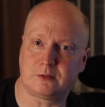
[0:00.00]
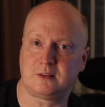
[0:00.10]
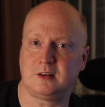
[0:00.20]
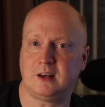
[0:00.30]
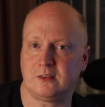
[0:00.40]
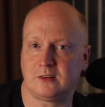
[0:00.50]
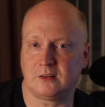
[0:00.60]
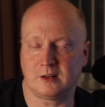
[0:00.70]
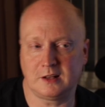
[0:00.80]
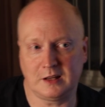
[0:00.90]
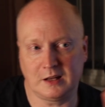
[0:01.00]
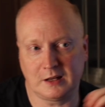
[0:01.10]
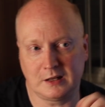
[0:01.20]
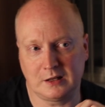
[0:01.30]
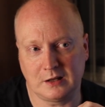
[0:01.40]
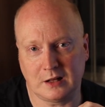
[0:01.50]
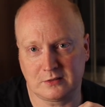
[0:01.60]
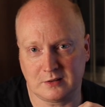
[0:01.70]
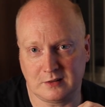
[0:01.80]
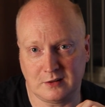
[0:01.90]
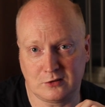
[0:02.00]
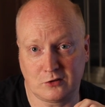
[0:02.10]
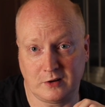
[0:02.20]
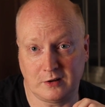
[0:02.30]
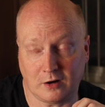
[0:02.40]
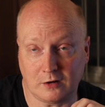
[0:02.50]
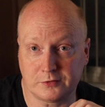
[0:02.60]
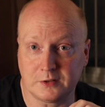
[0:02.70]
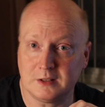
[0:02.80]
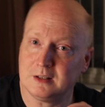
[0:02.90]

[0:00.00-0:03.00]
to take the LCD screen off,